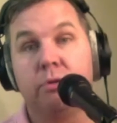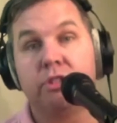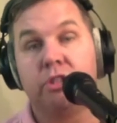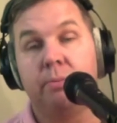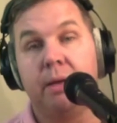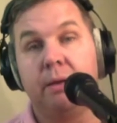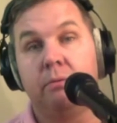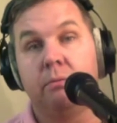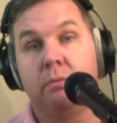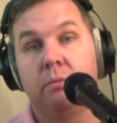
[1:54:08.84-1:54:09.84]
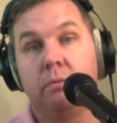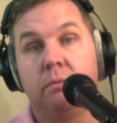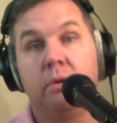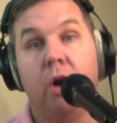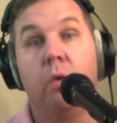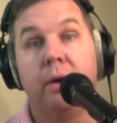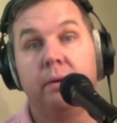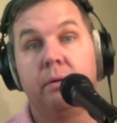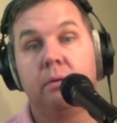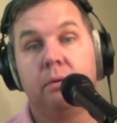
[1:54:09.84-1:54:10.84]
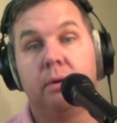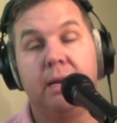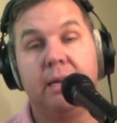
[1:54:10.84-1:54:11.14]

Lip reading: have still been going had